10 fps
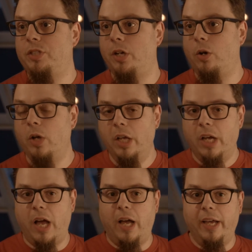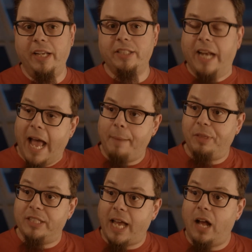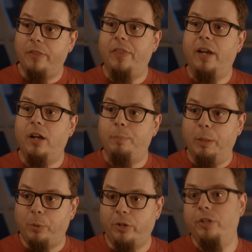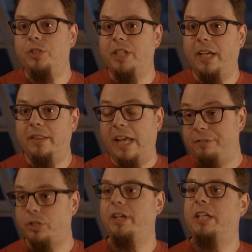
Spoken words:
So it's an app that's out there, people are using it, they have certain